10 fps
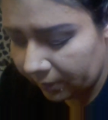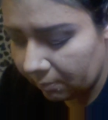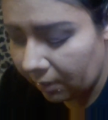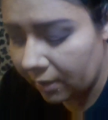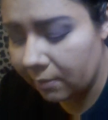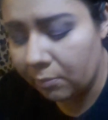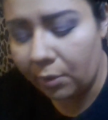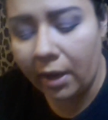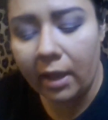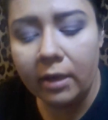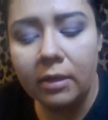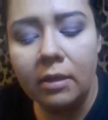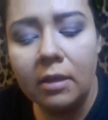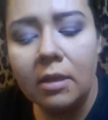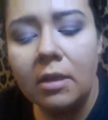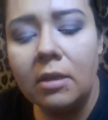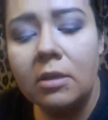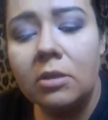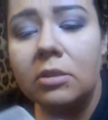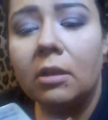by the brand
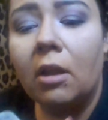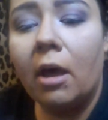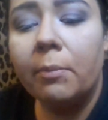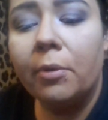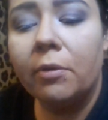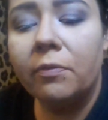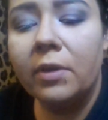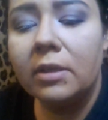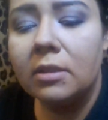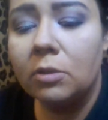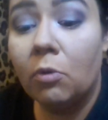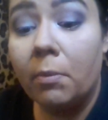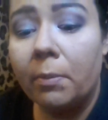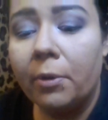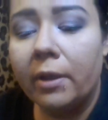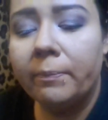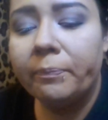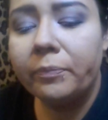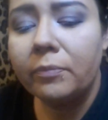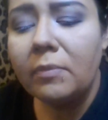Salon Perfect. It's a Walmart brand.
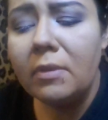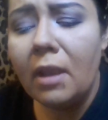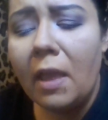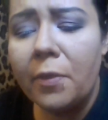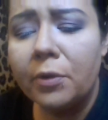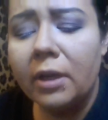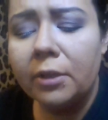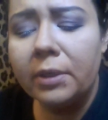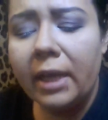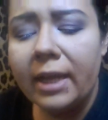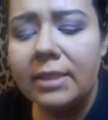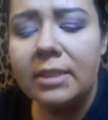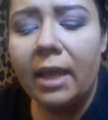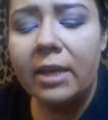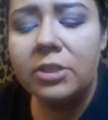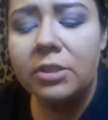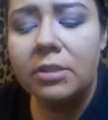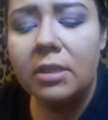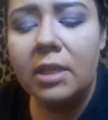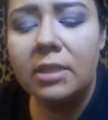And they're color enhanced lashes.
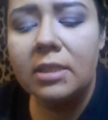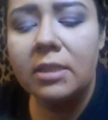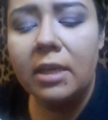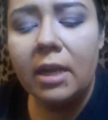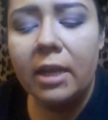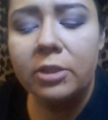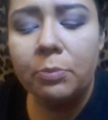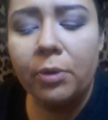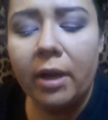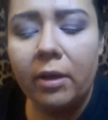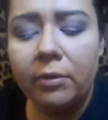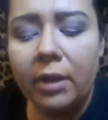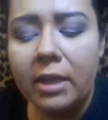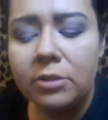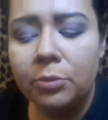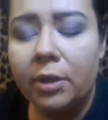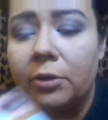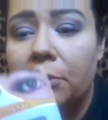And they enhance brown, hazel, and